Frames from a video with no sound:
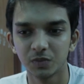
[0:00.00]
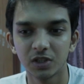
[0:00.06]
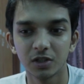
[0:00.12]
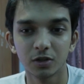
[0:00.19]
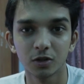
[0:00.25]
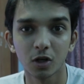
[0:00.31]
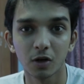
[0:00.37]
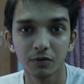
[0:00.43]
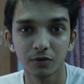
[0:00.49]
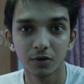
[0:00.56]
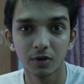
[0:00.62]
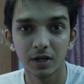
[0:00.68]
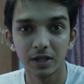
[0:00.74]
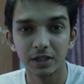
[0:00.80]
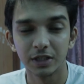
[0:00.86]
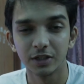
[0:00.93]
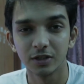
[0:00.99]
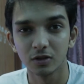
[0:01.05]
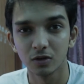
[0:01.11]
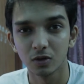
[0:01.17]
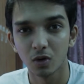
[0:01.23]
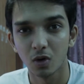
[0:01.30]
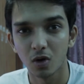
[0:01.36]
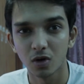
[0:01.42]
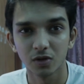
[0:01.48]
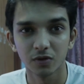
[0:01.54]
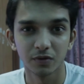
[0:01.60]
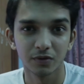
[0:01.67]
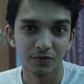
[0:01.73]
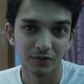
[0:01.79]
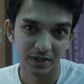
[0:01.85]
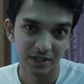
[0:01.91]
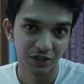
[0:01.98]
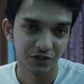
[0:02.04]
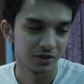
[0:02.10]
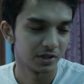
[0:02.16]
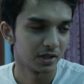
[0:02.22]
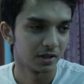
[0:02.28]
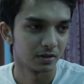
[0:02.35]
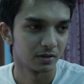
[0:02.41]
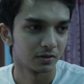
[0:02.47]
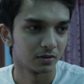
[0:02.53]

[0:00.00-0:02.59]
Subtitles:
the software is not finished yet,